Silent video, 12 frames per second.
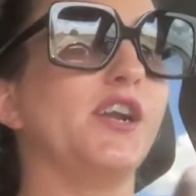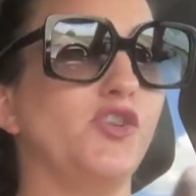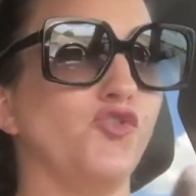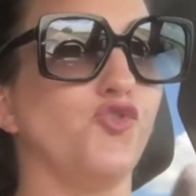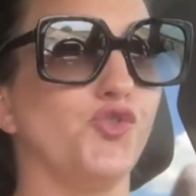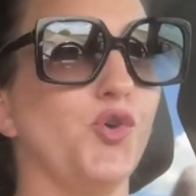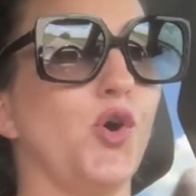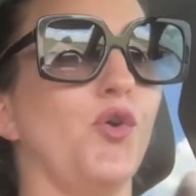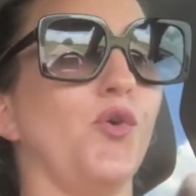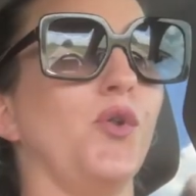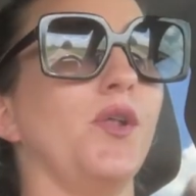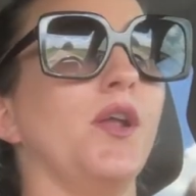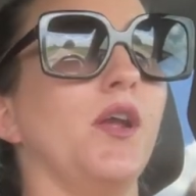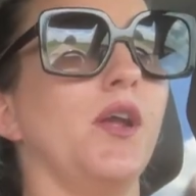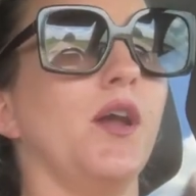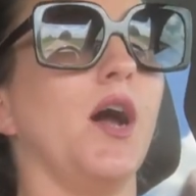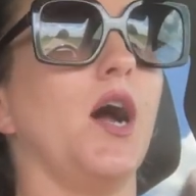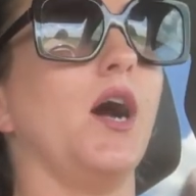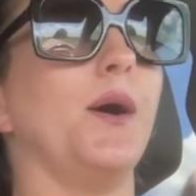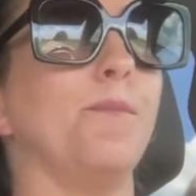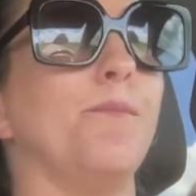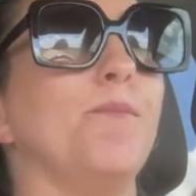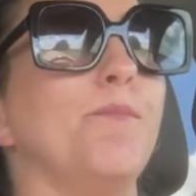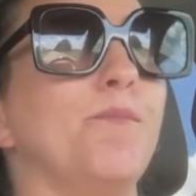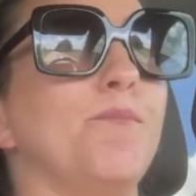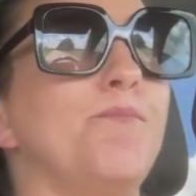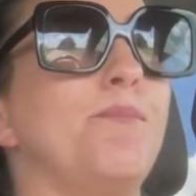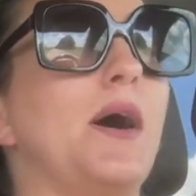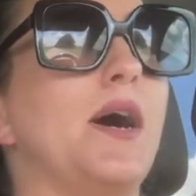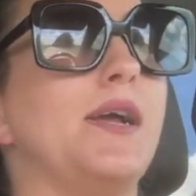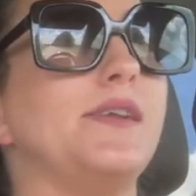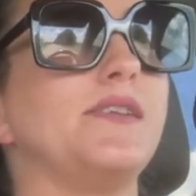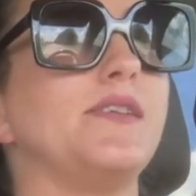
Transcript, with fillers: control, um, but